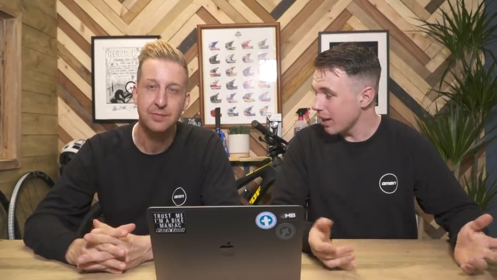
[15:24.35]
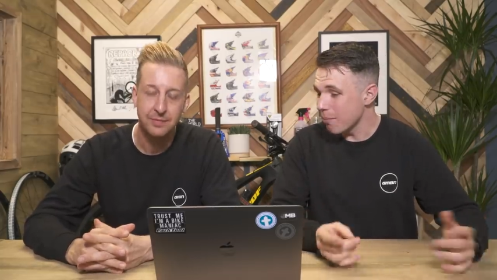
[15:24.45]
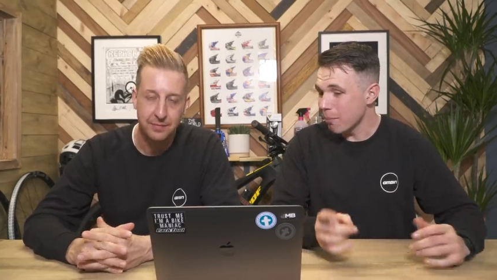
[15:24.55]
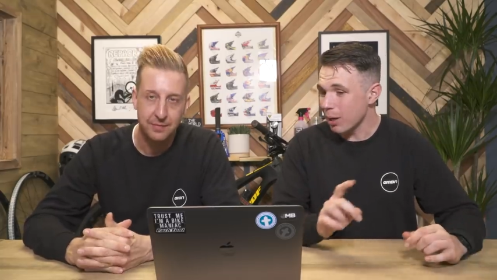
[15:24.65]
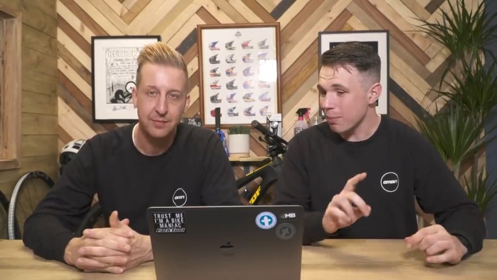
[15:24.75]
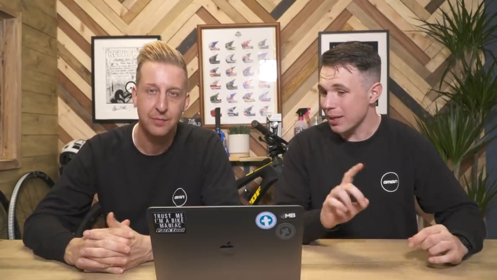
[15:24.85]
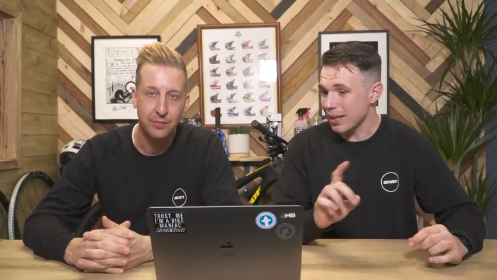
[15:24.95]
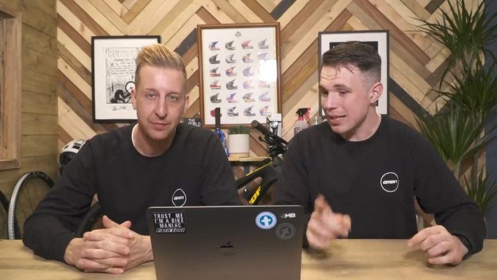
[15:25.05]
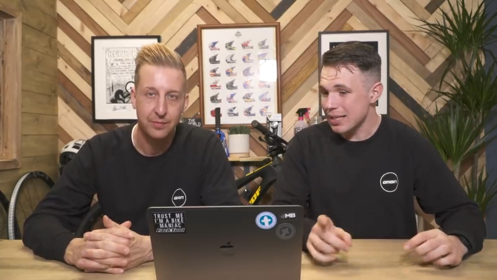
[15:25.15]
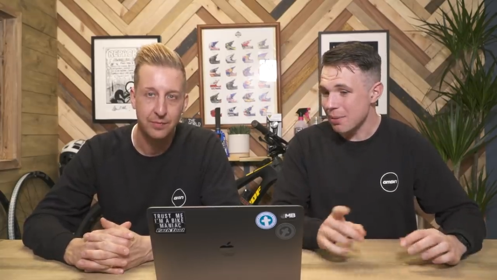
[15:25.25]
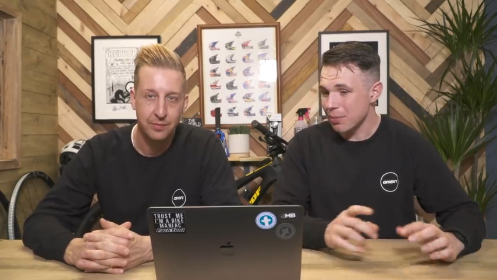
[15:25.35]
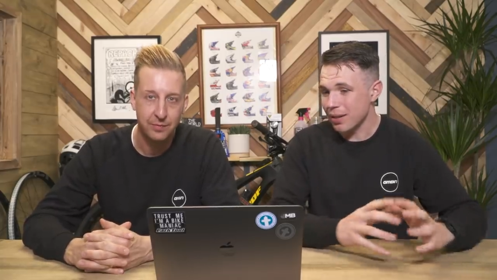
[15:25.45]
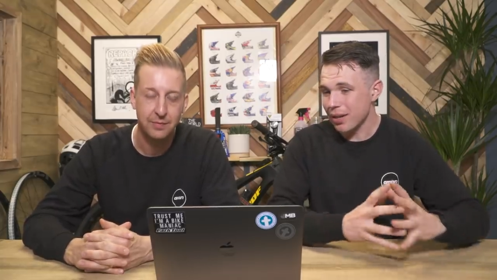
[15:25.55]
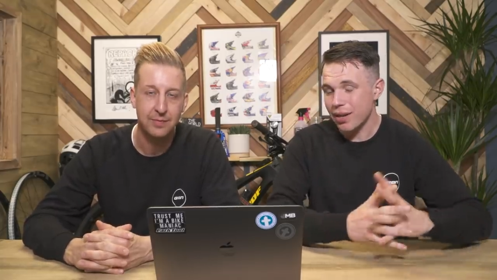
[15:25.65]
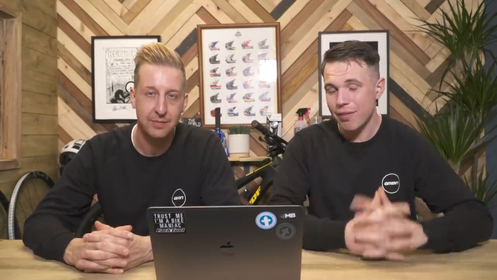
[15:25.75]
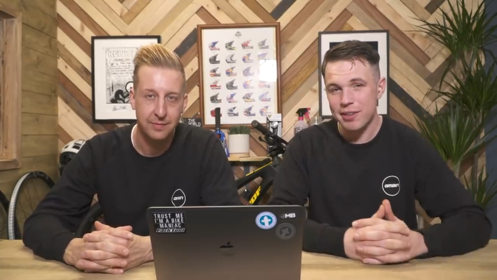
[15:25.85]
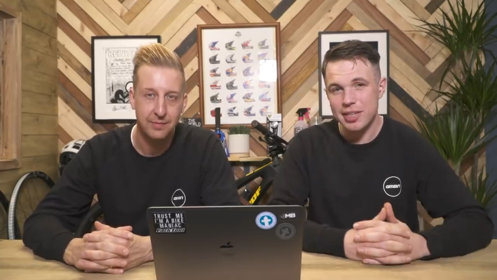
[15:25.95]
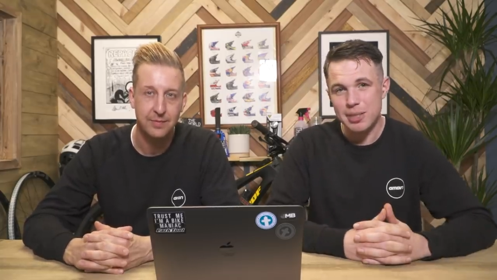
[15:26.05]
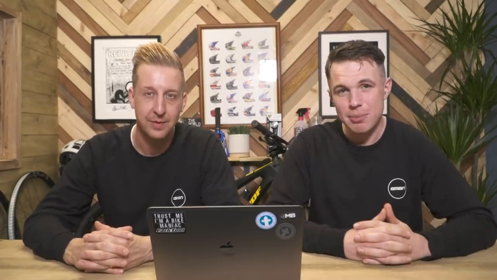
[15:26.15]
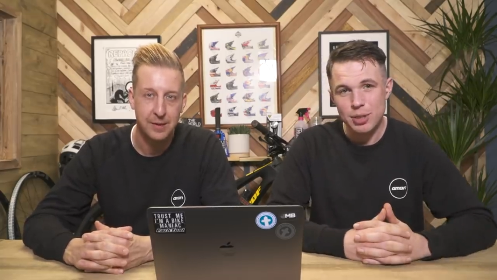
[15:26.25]
Speaker 1: It might be something like our
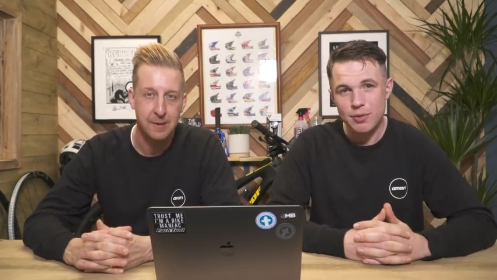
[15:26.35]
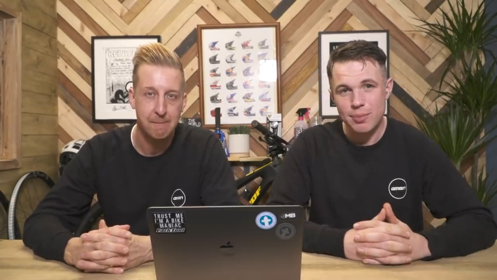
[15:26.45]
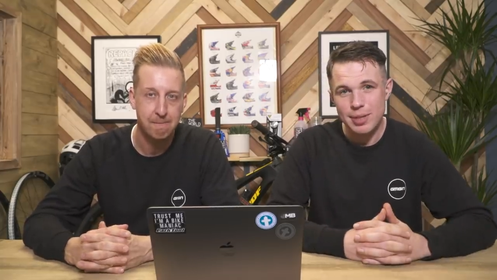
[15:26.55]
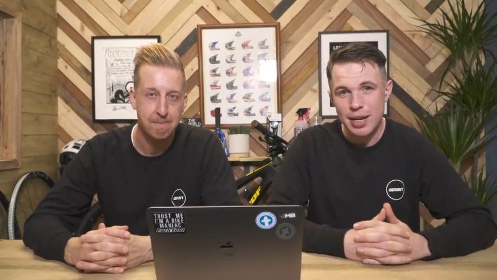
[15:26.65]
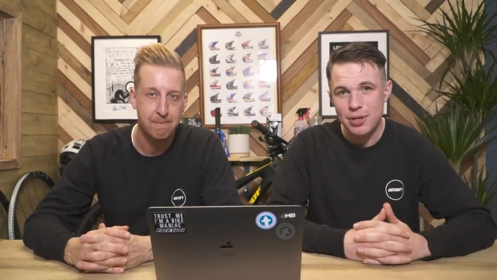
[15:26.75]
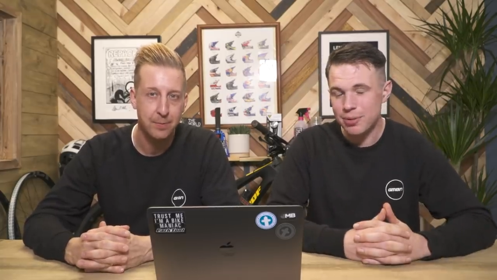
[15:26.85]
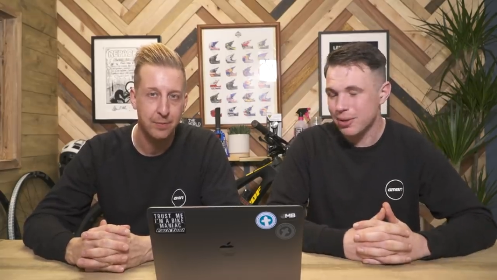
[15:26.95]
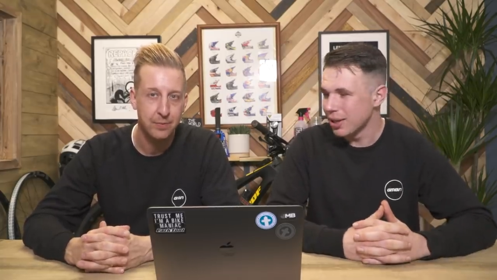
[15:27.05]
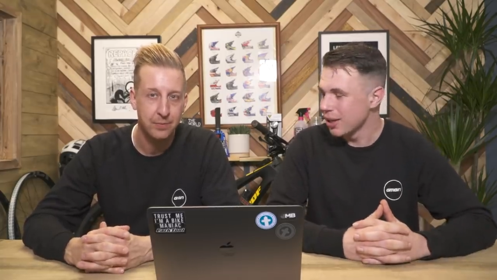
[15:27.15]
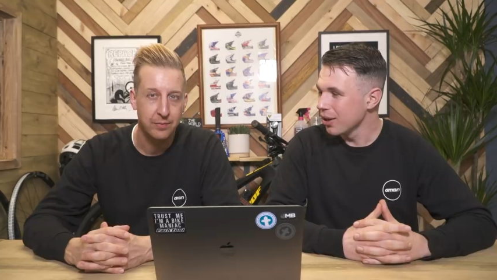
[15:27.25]
first submission from Daniel,